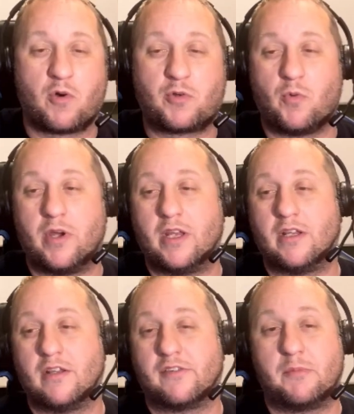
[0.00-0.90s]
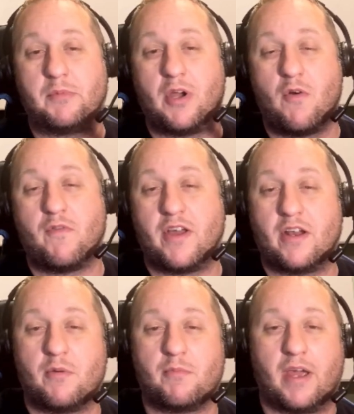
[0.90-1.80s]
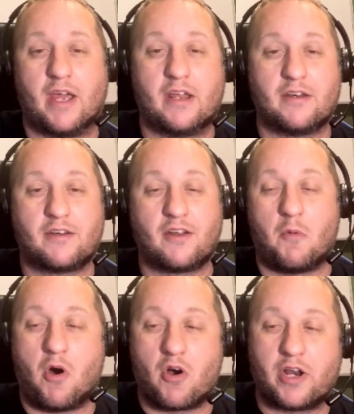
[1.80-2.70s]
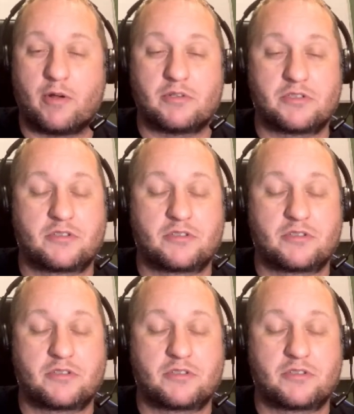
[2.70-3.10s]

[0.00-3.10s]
between the symbiote Venom and Tom Hardy was